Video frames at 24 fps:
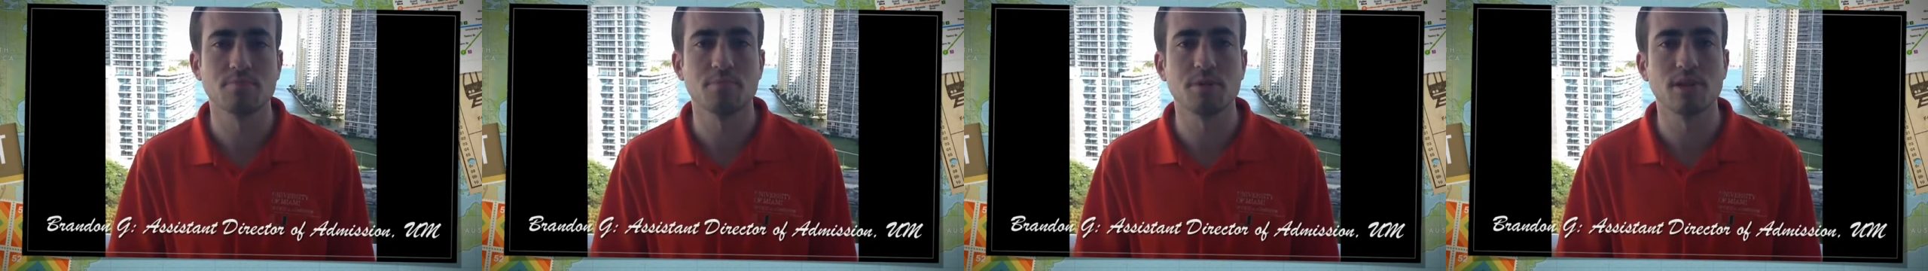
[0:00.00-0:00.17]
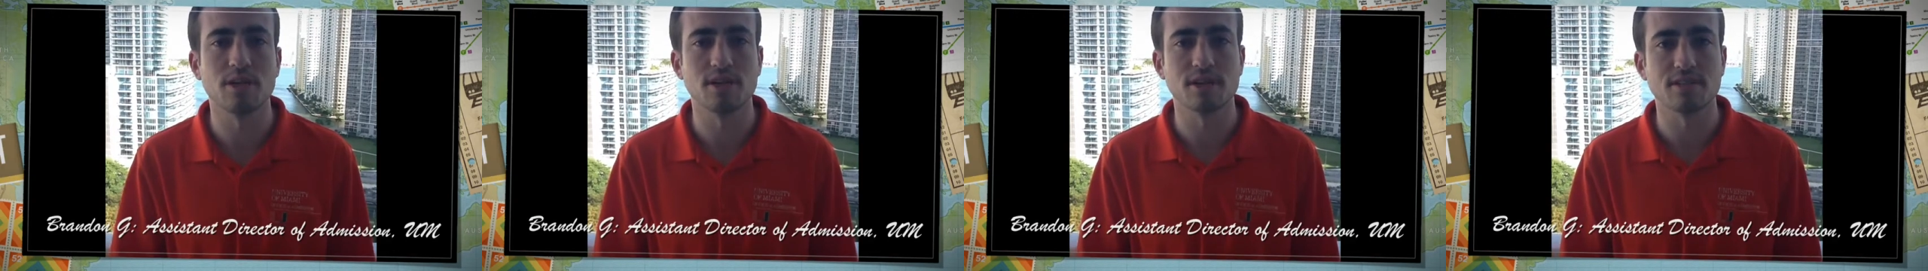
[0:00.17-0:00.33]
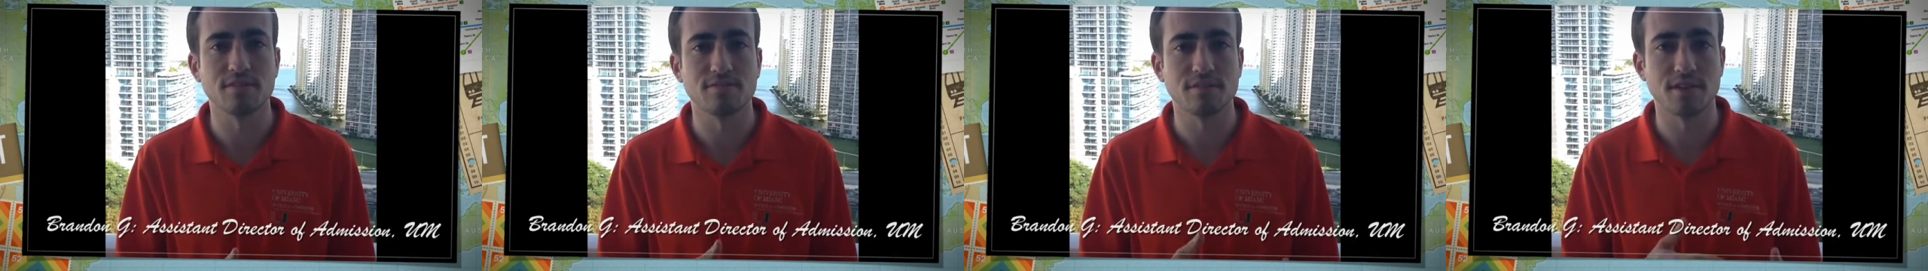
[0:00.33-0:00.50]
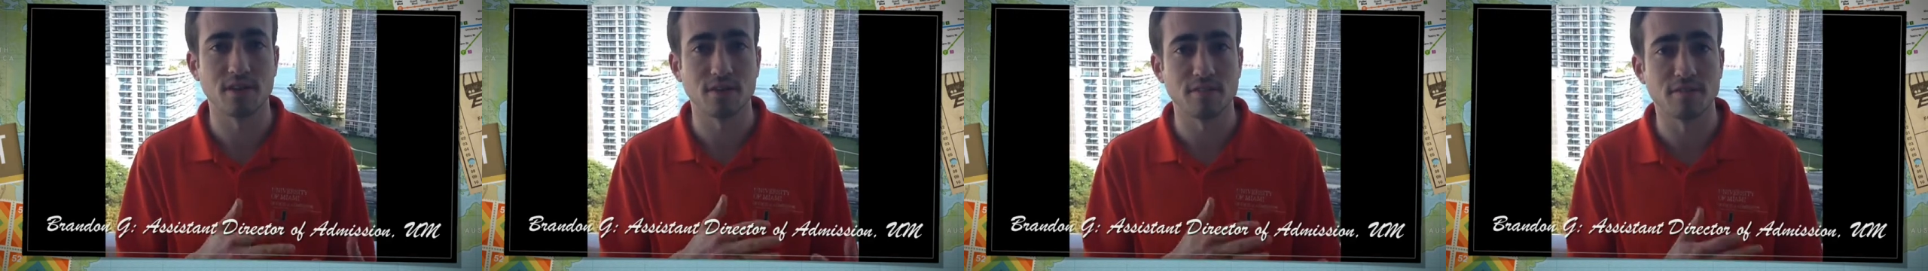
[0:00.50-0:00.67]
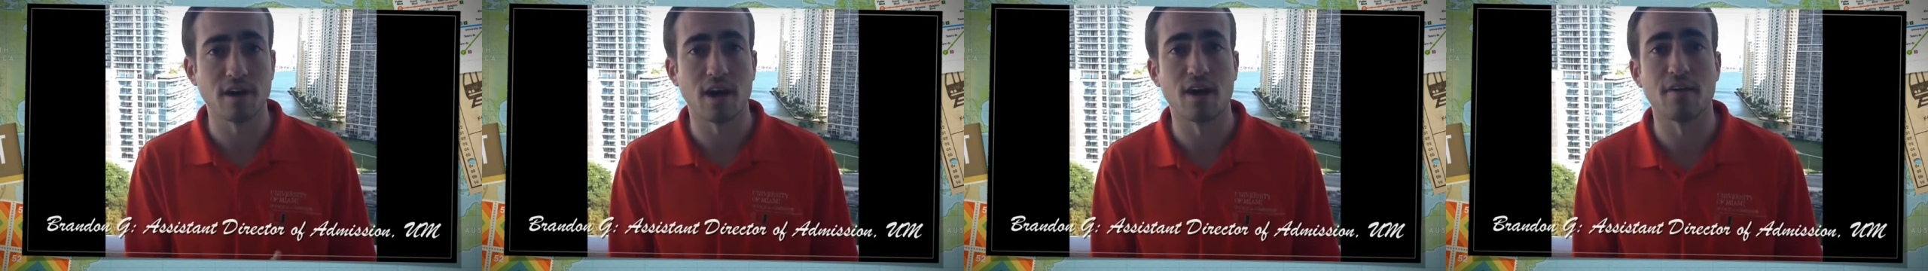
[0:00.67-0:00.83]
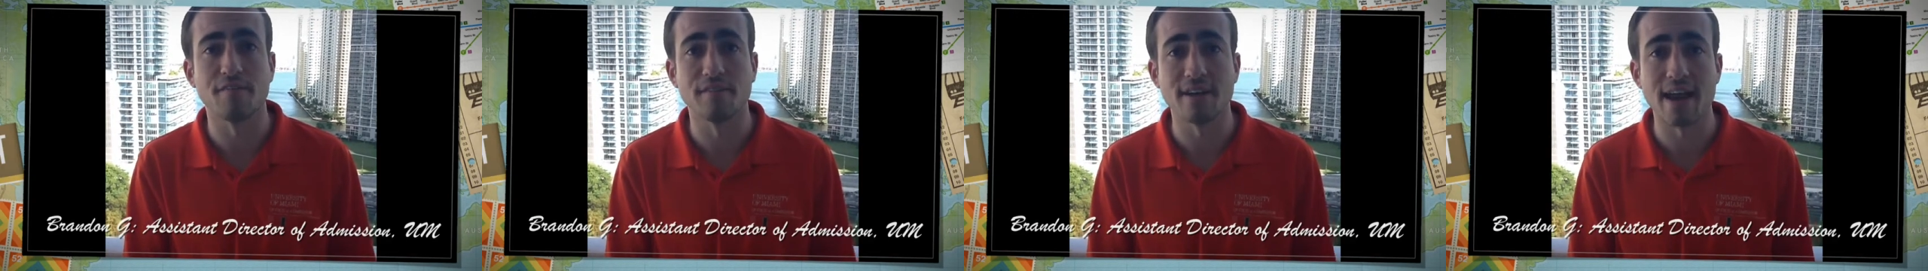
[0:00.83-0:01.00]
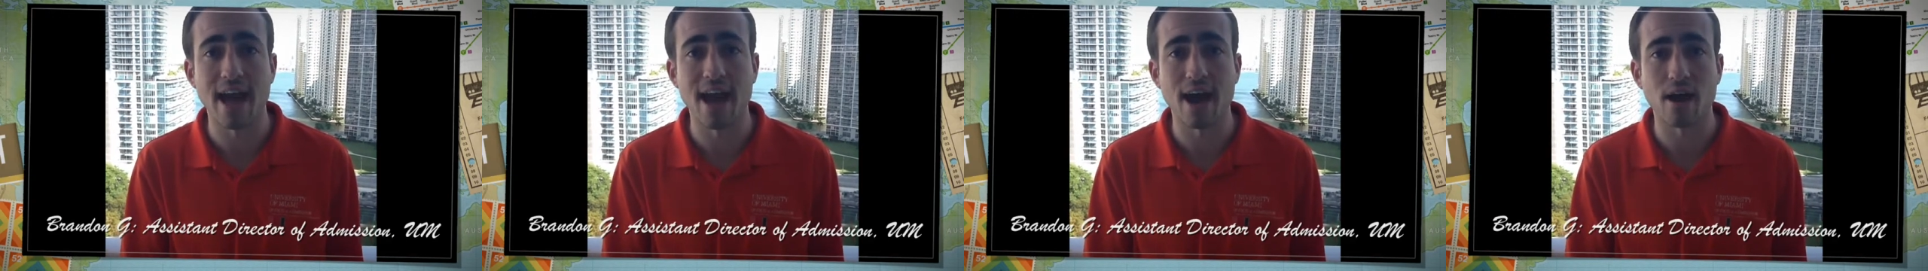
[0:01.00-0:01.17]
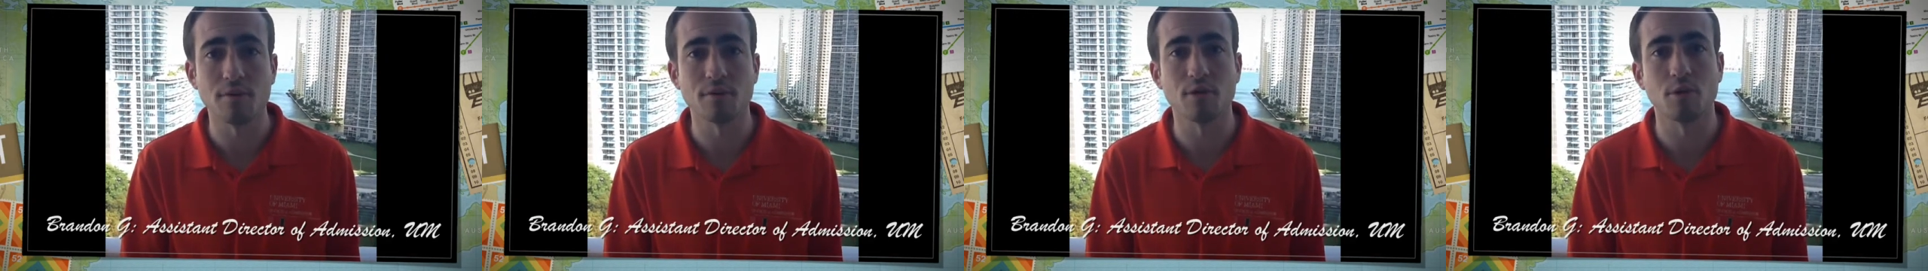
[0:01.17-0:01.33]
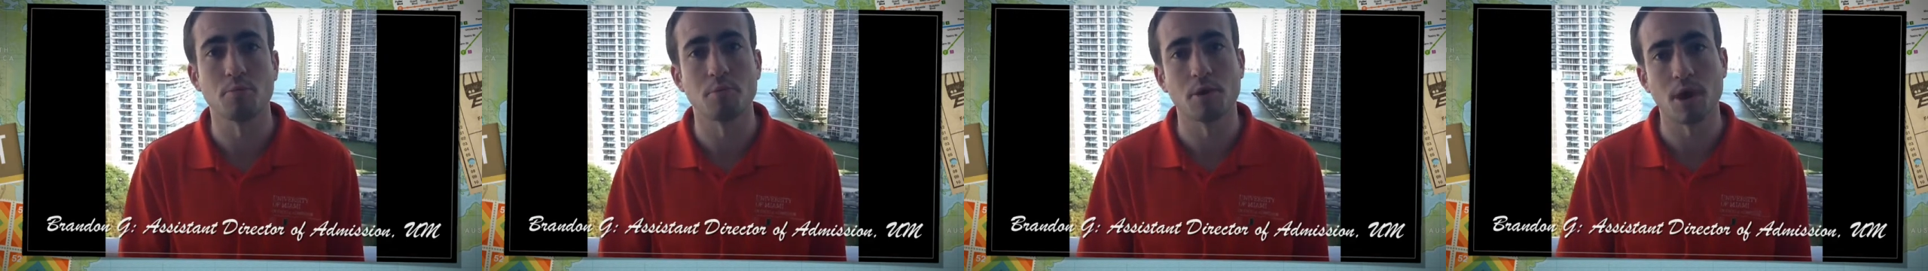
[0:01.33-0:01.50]
because if they're involved
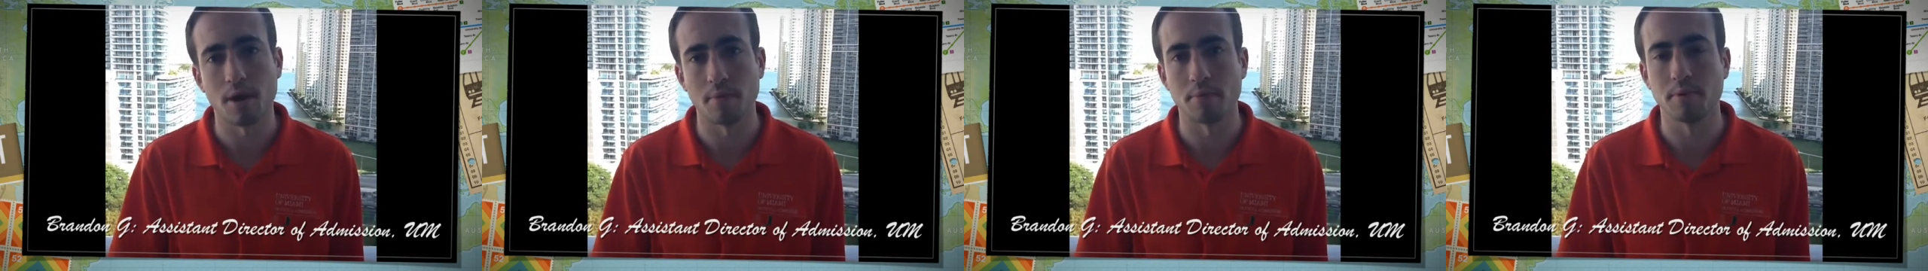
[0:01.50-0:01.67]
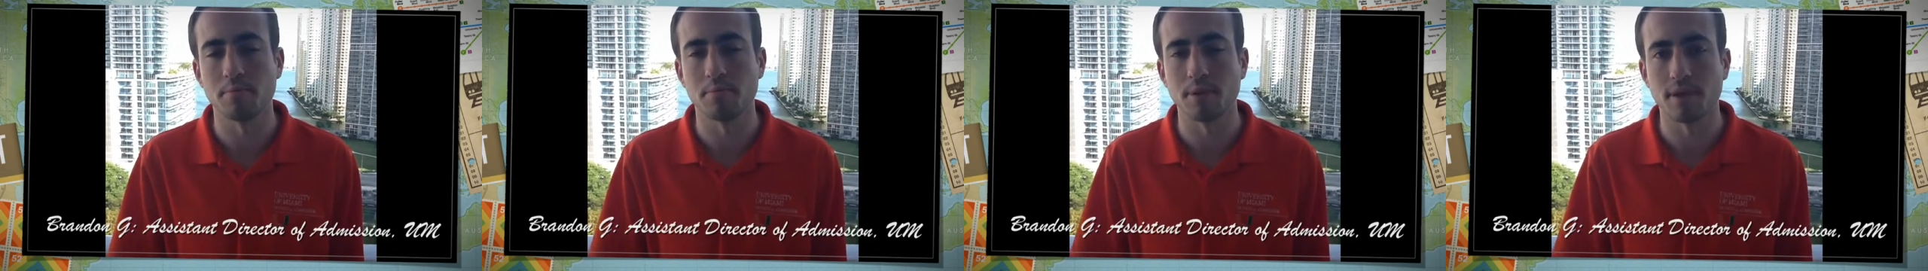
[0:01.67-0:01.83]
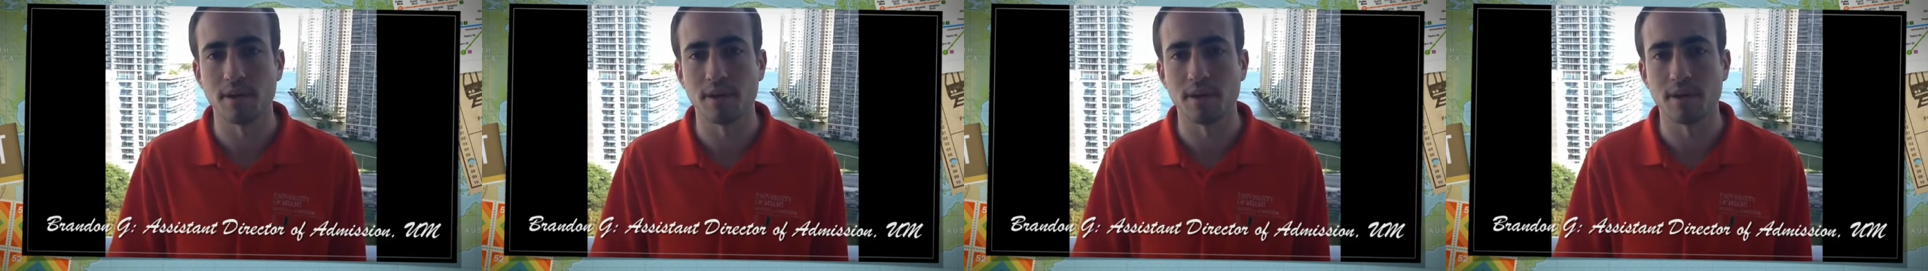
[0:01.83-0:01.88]
now, they'll probably